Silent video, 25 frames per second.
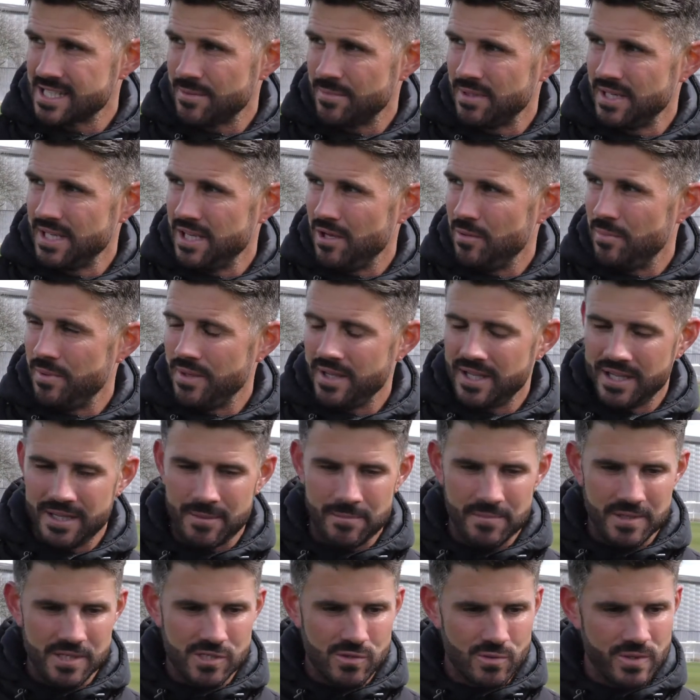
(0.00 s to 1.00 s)
I'm a little bit
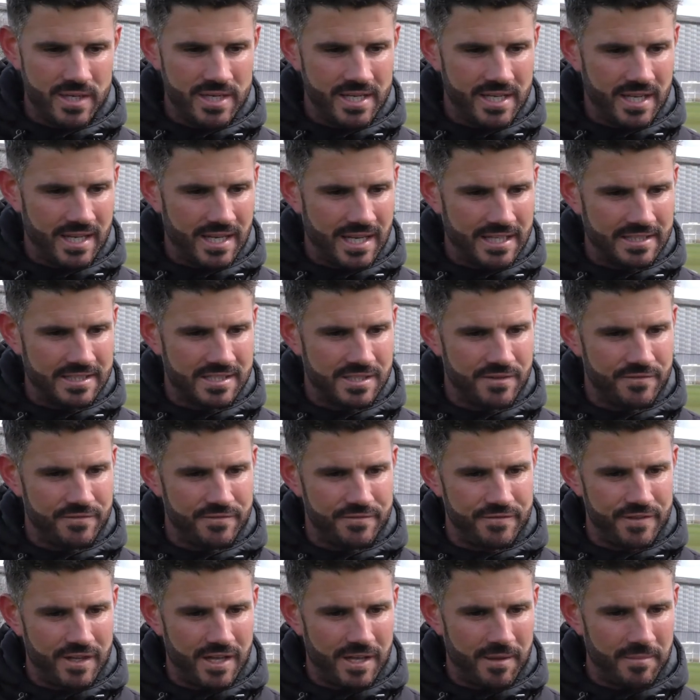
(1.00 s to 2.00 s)
in between here, lads.
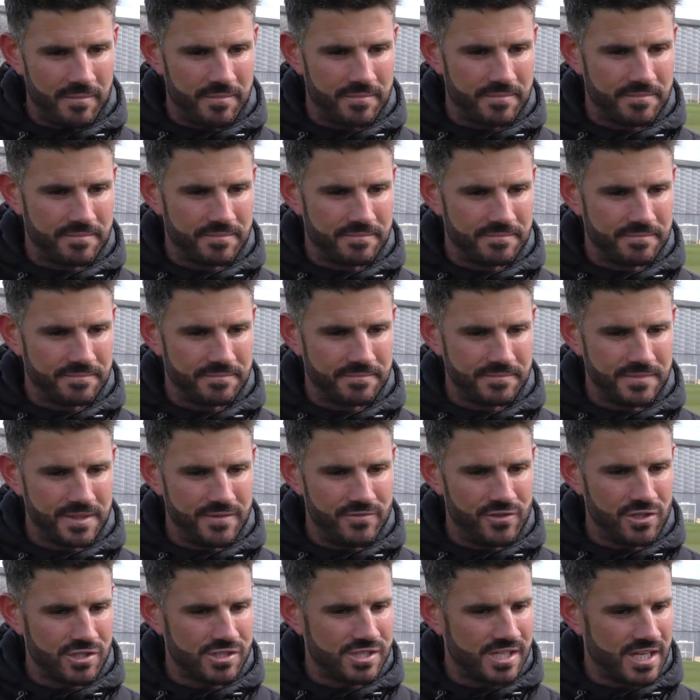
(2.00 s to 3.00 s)

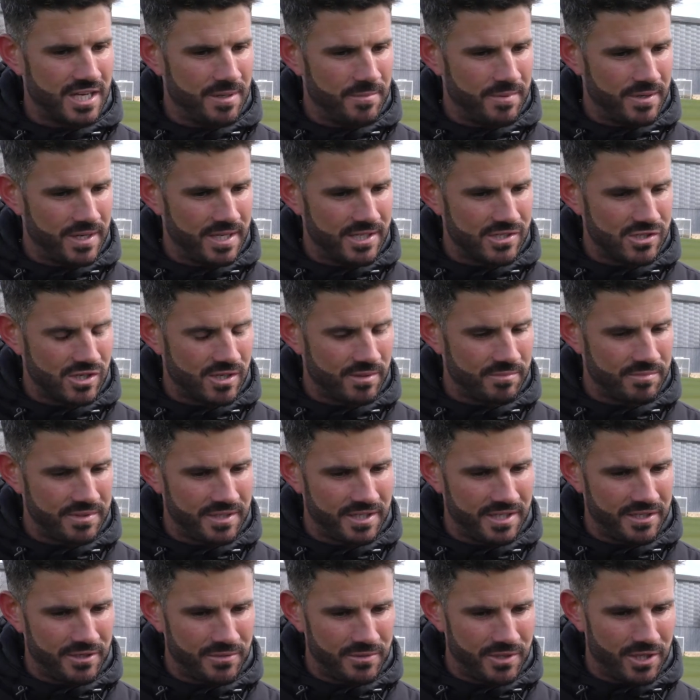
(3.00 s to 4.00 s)
You've not celebrated, so I'm
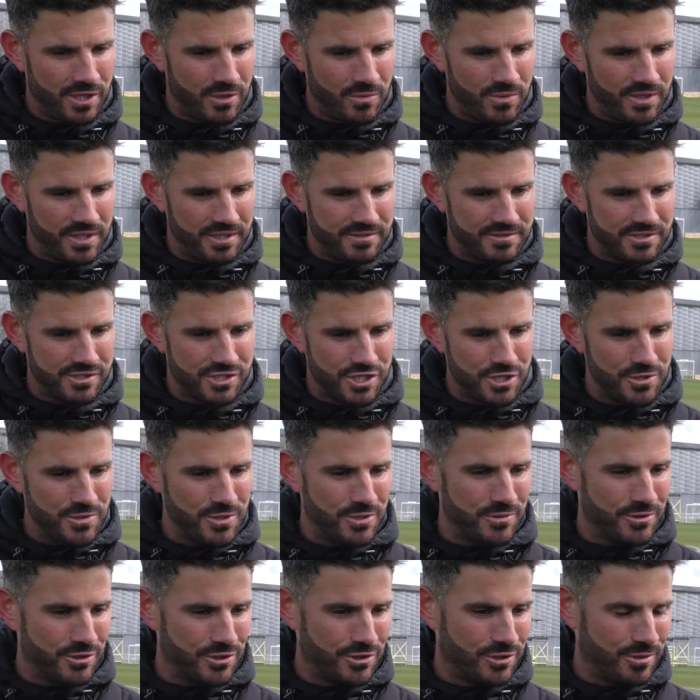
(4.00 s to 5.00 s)
thinking, are we too
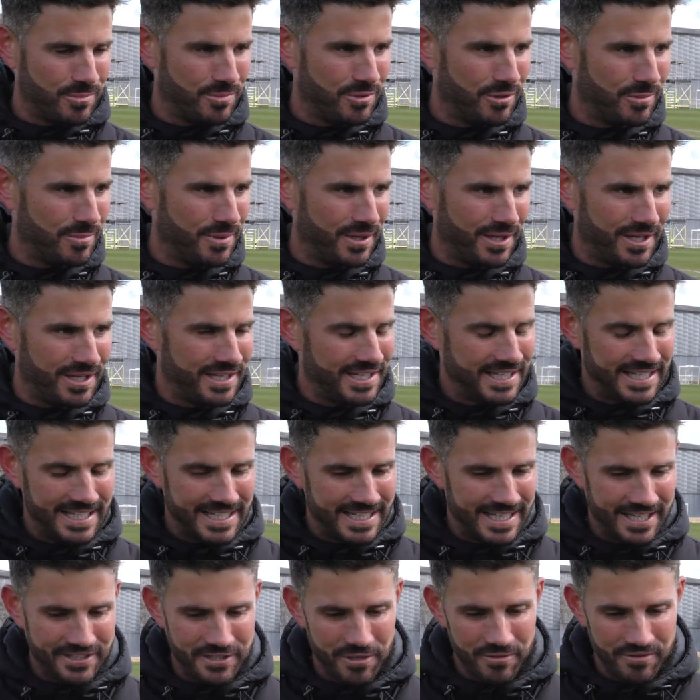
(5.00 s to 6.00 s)
humble? But
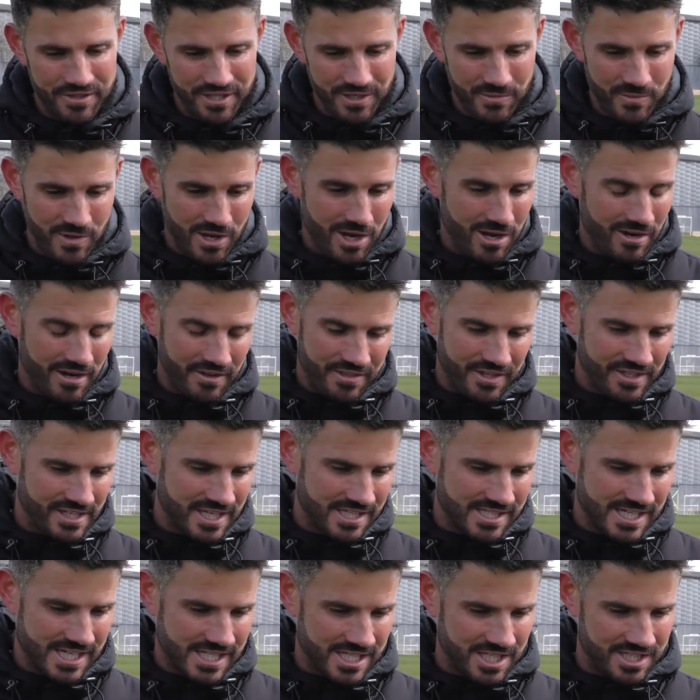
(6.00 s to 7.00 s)
I don't think we are. I think
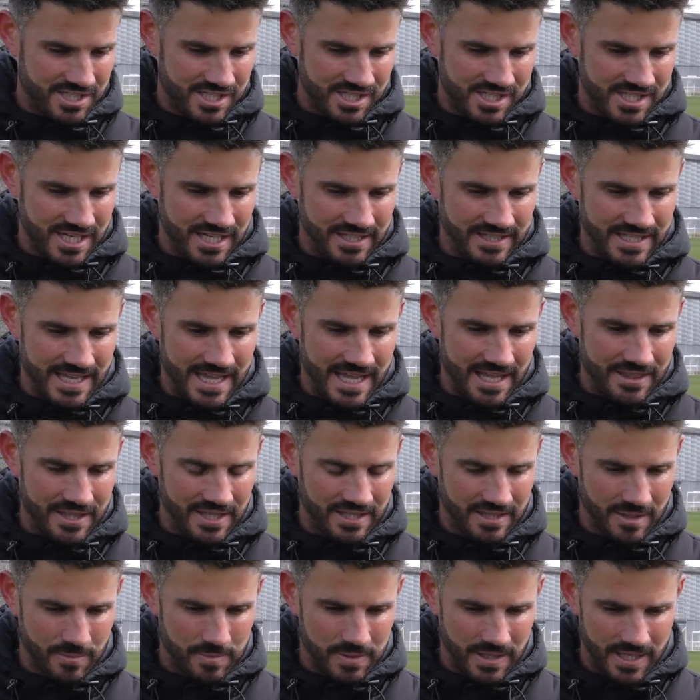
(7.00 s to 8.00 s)
exactly as you said there, I
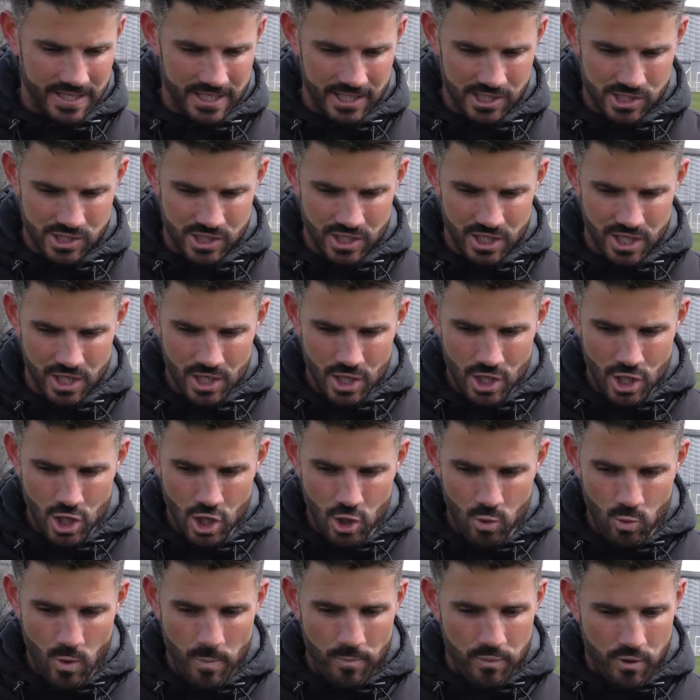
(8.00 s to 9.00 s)
think the players
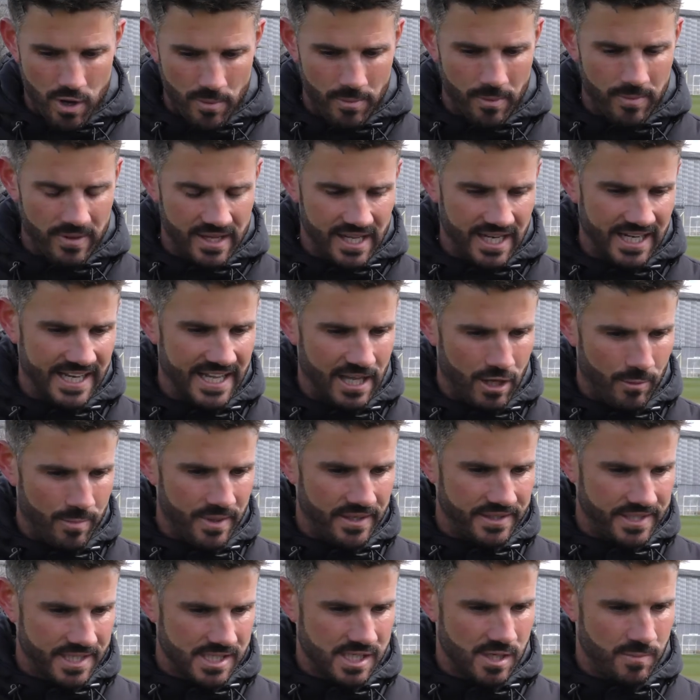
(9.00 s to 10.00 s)
were probably a little
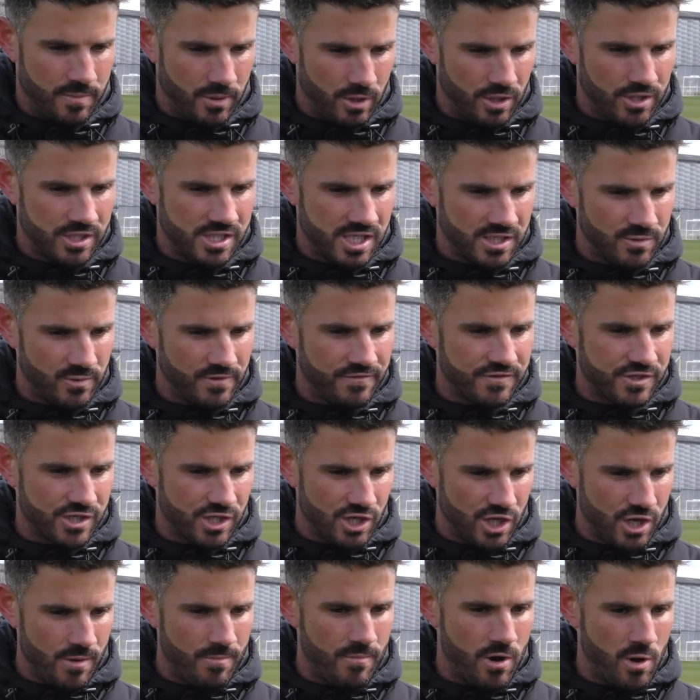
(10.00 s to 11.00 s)
bit disappointed with
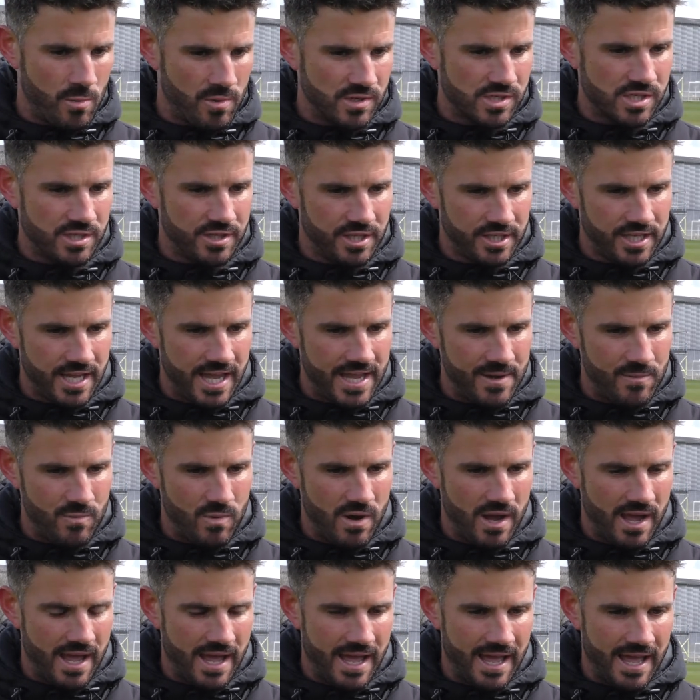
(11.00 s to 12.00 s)
certain moments of the game
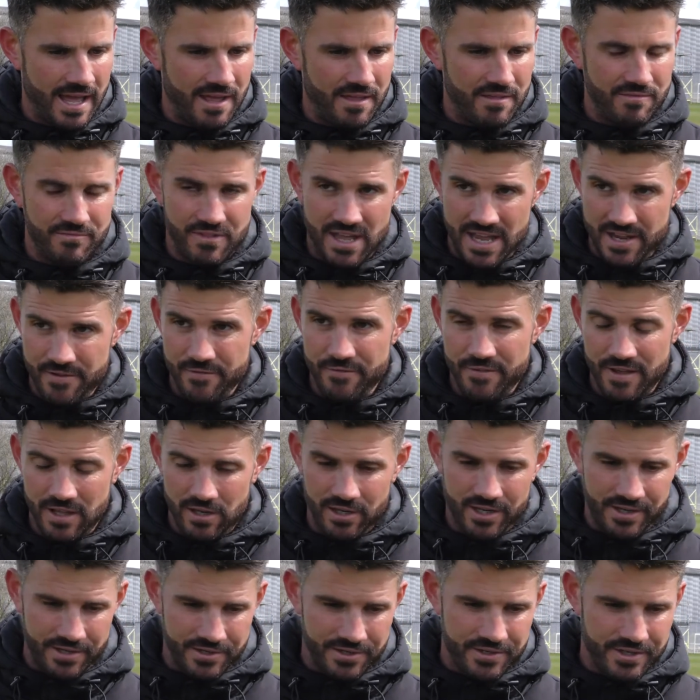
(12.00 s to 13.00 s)
where they
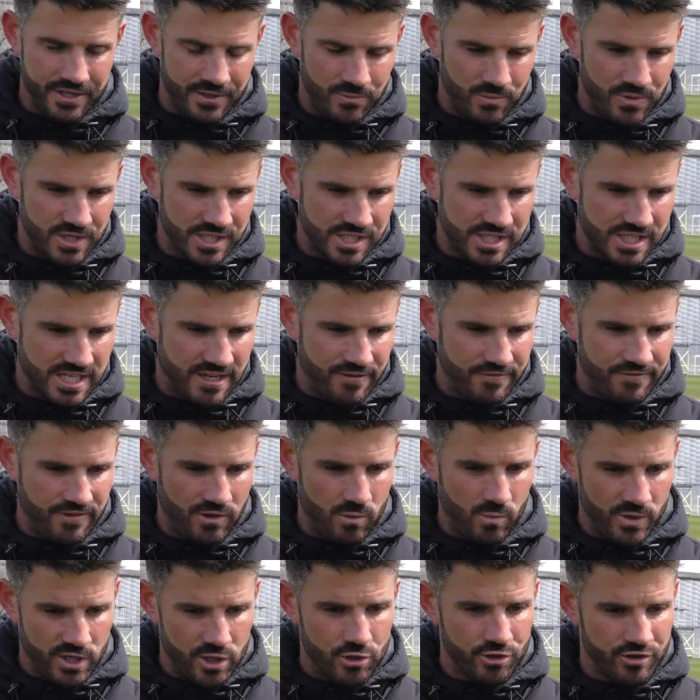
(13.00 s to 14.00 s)
felt, and we as staff
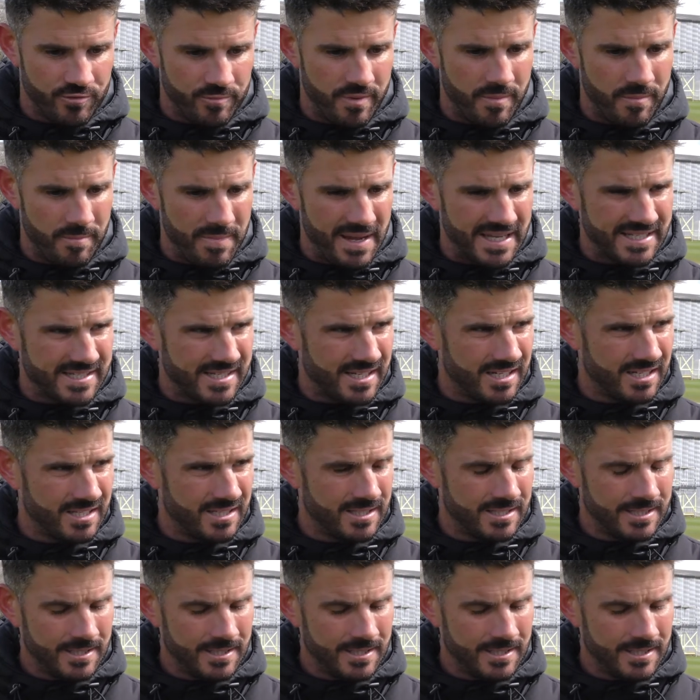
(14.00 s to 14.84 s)
felt, we could have been better.